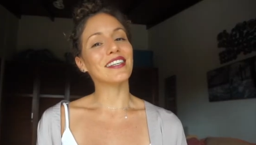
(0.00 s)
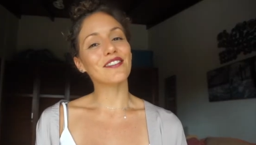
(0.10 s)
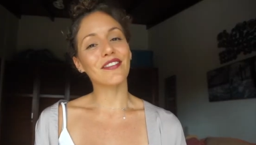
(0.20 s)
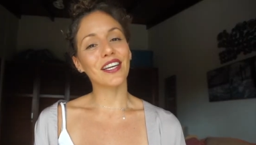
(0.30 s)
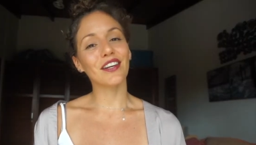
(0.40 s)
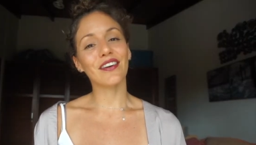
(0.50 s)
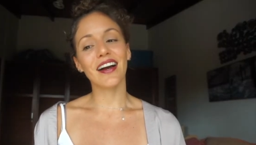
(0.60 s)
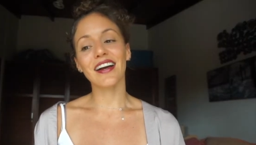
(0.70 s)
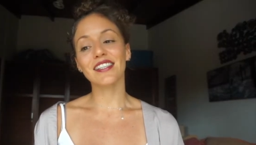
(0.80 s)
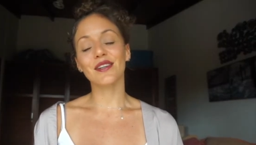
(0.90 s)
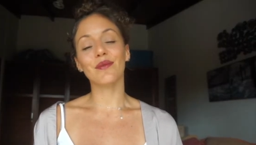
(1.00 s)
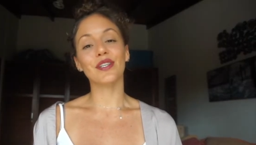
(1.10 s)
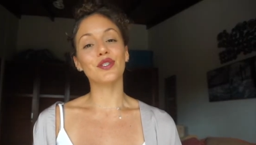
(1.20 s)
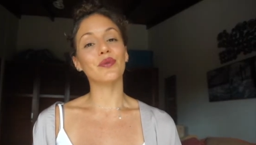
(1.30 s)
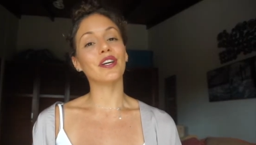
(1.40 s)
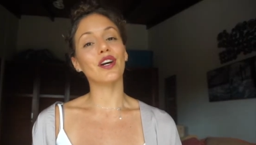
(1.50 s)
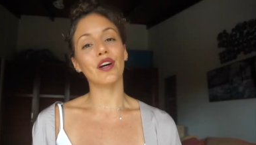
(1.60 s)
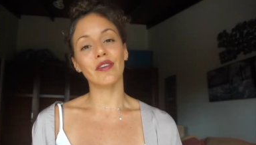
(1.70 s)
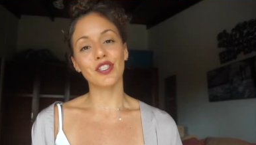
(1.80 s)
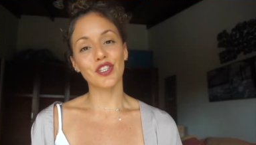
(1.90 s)
this video guys, I want to
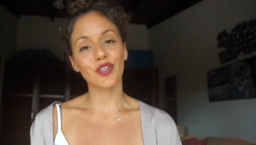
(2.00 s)
encourage